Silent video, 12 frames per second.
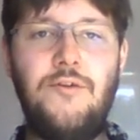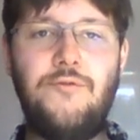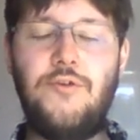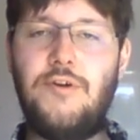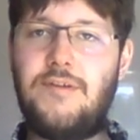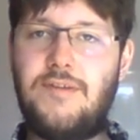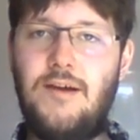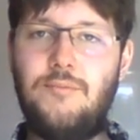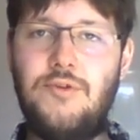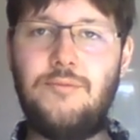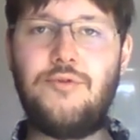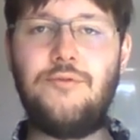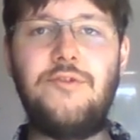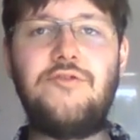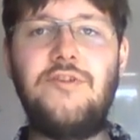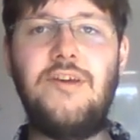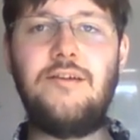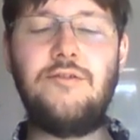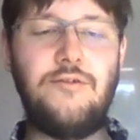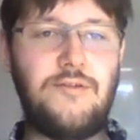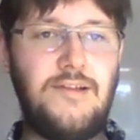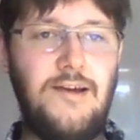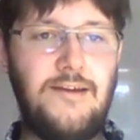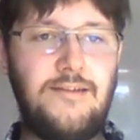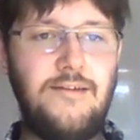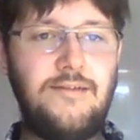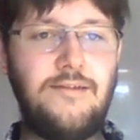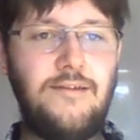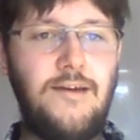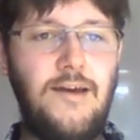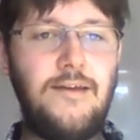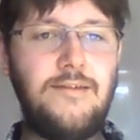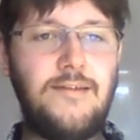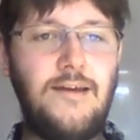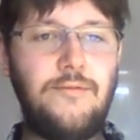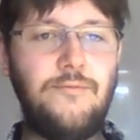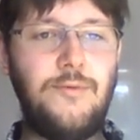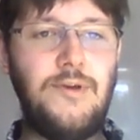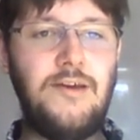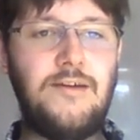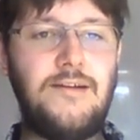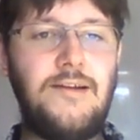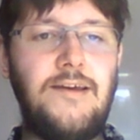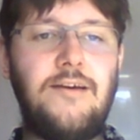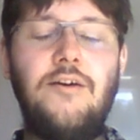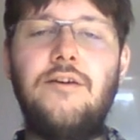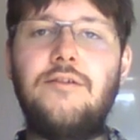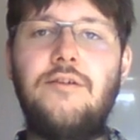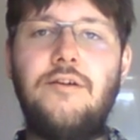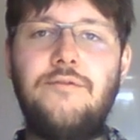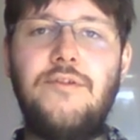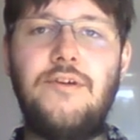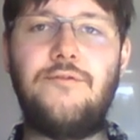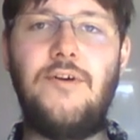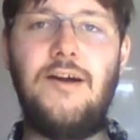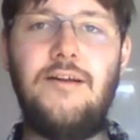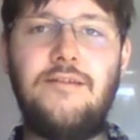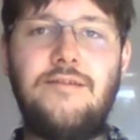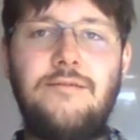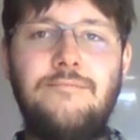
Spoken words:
For example, provisioning looks like this, and then we click on config files.